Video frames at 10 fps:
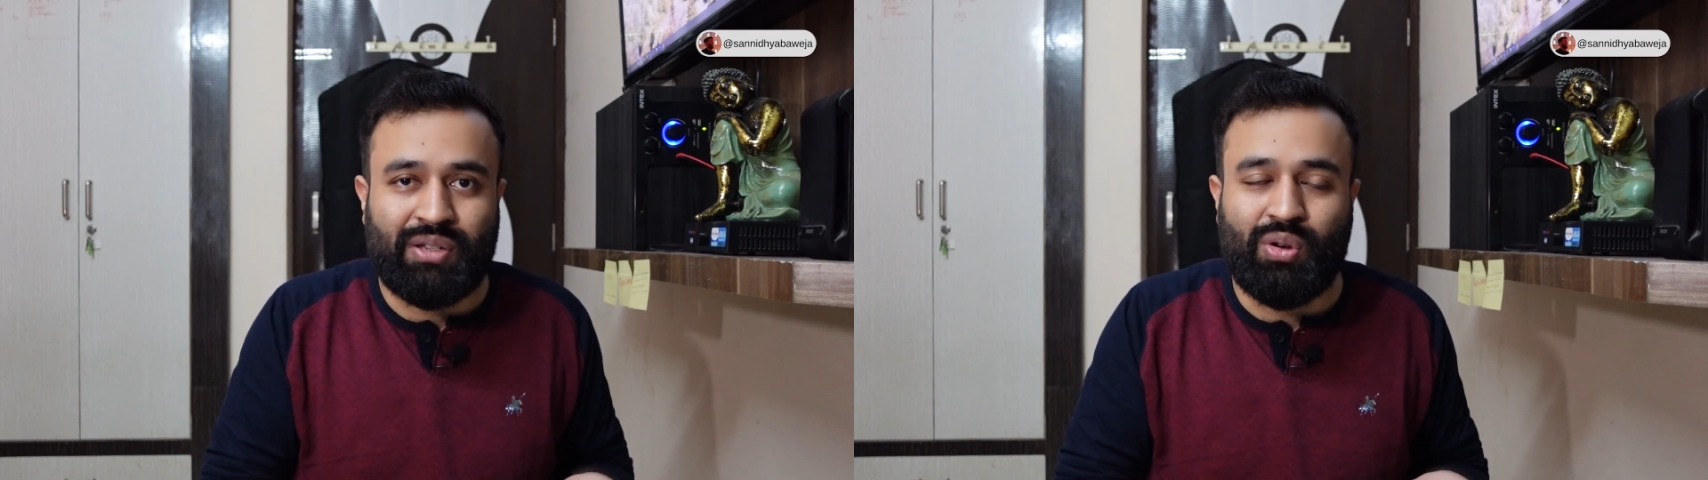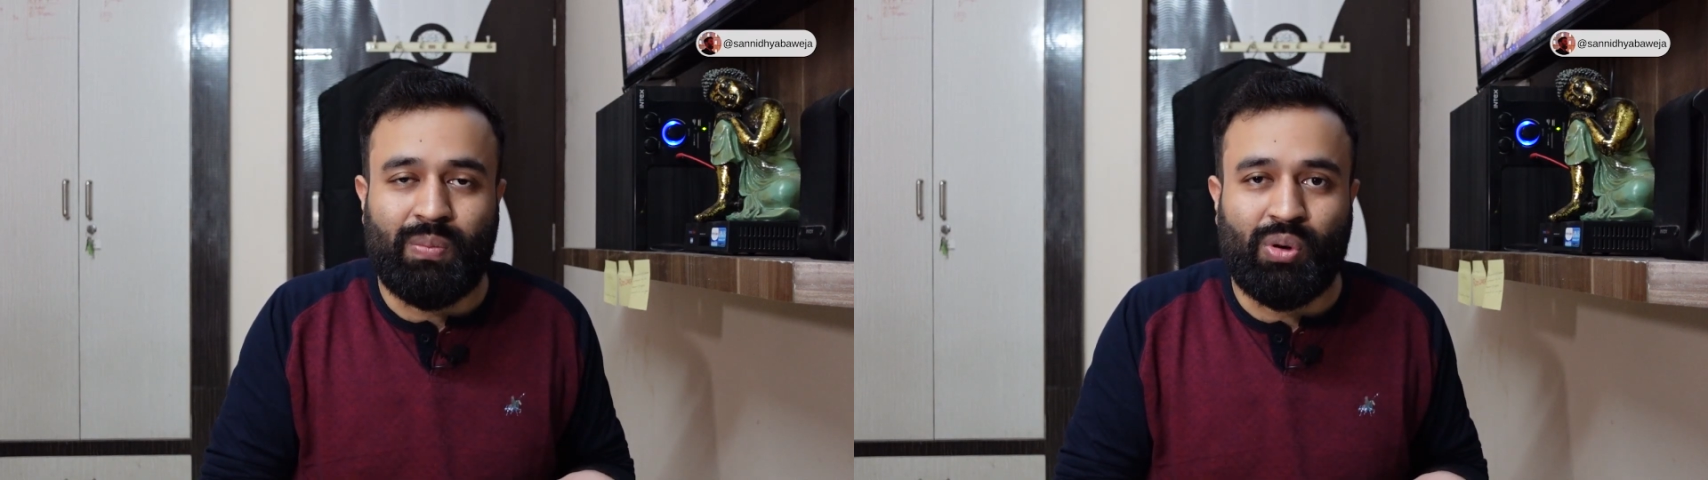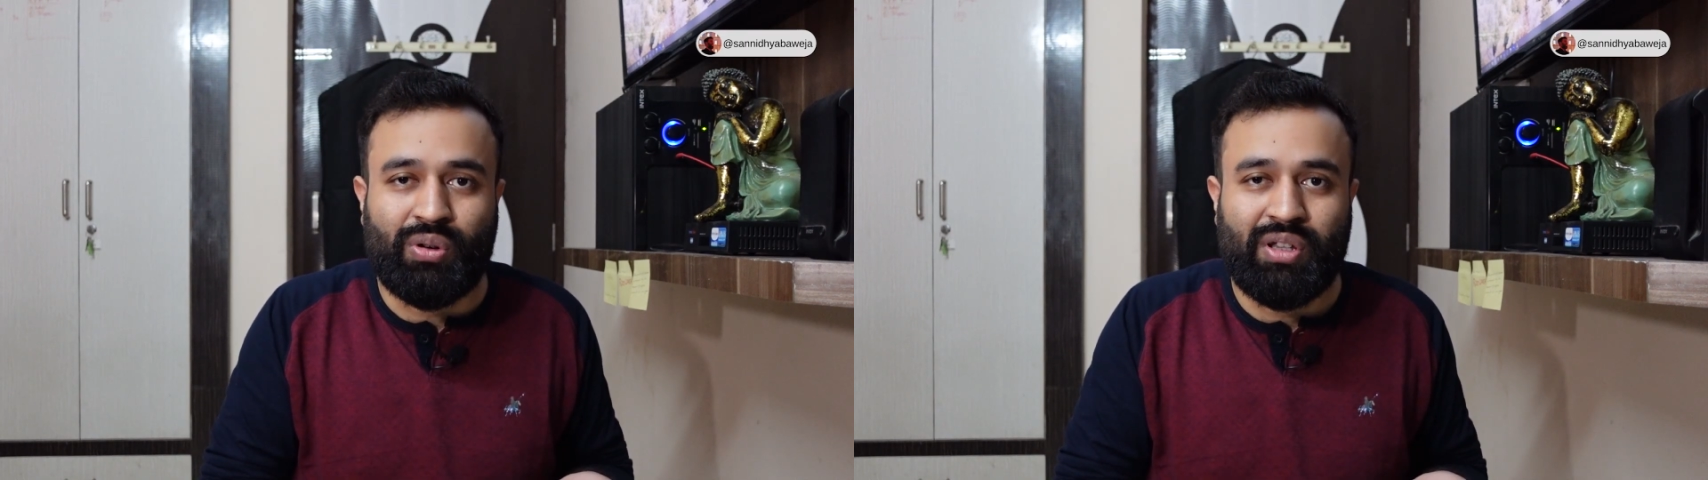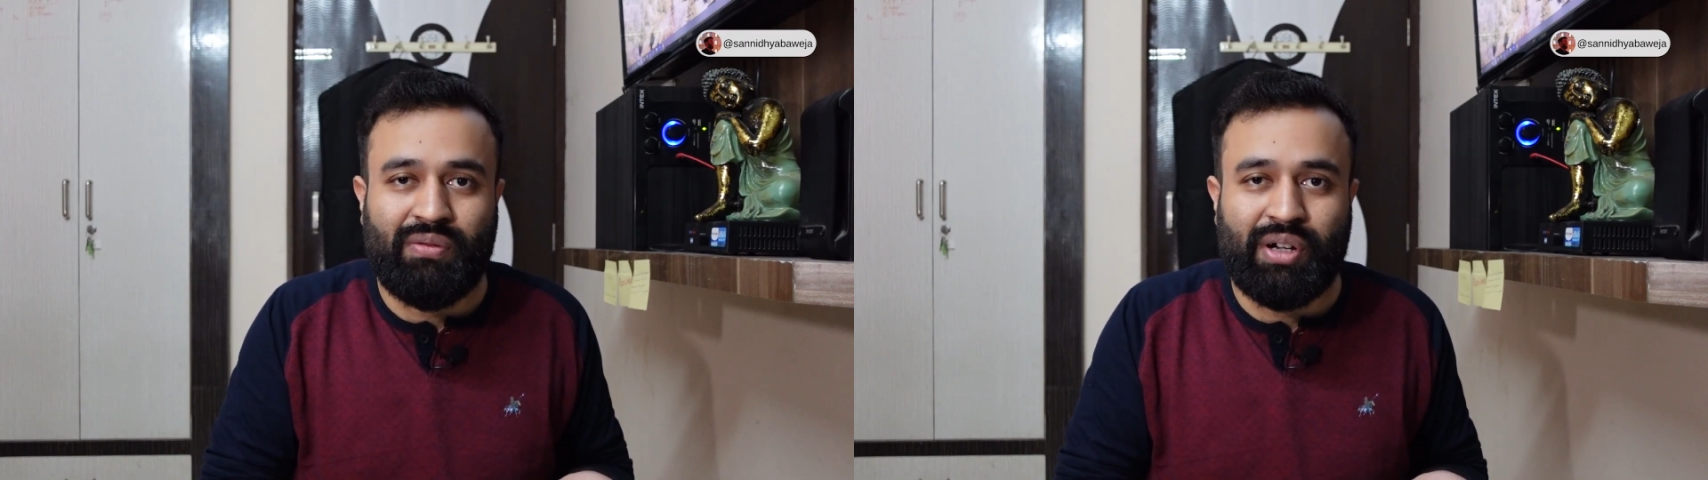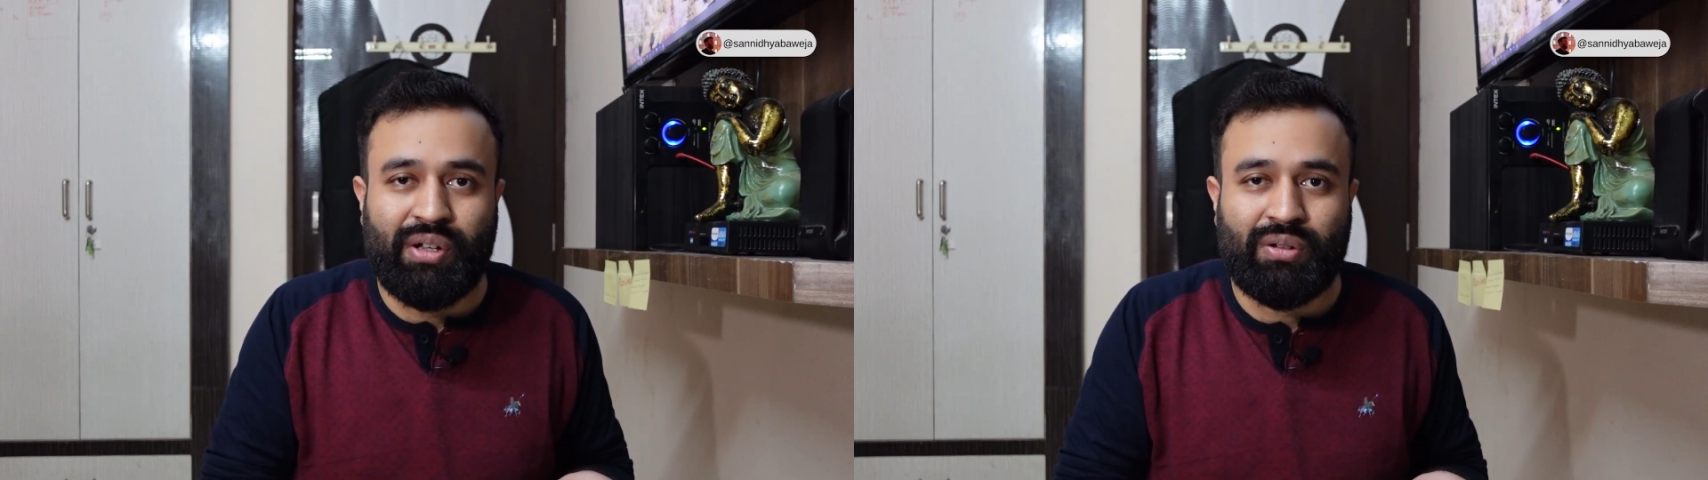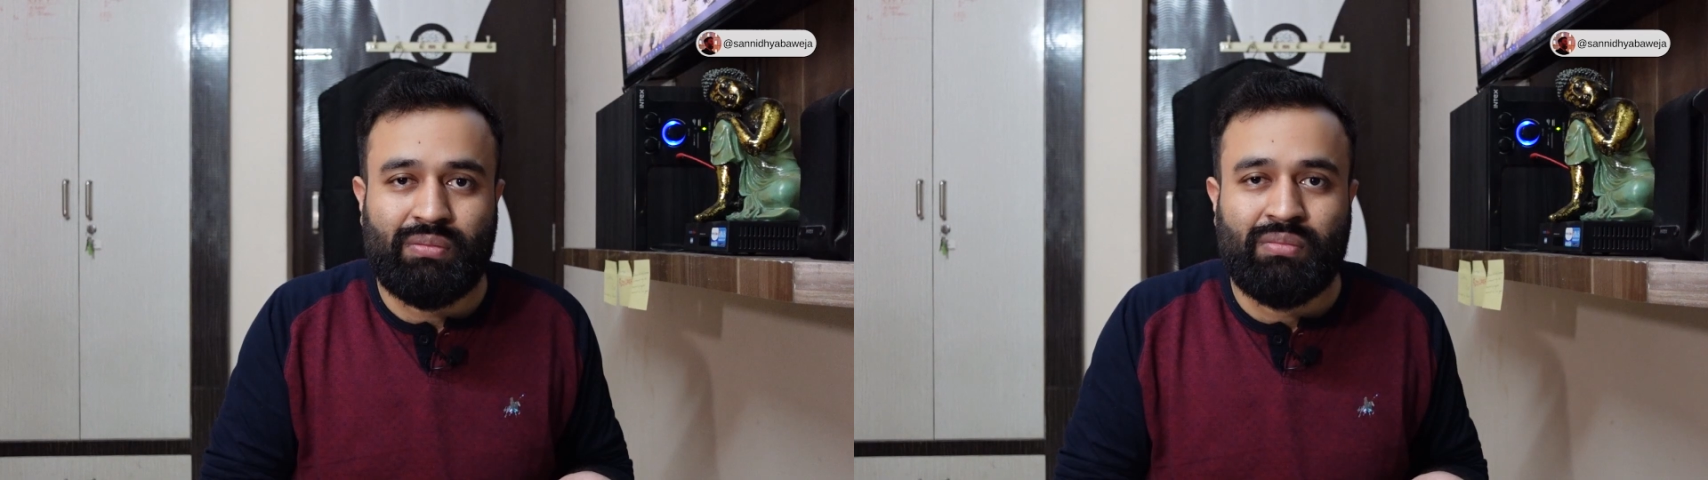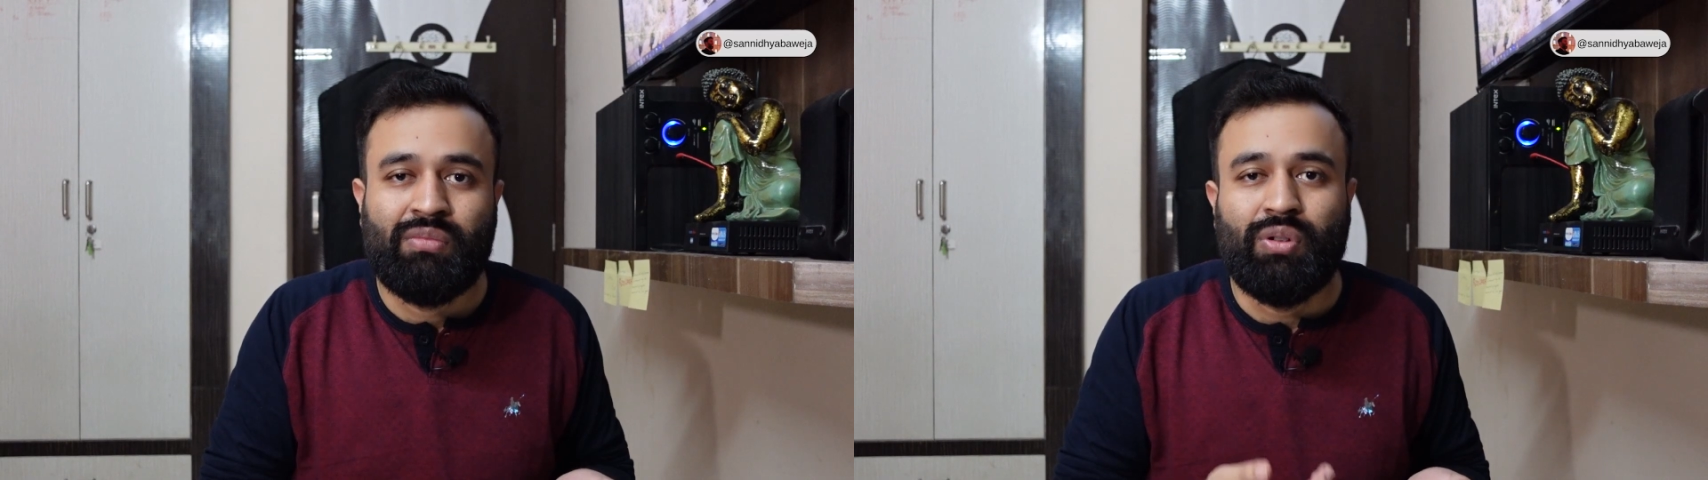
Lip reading: you upload the video,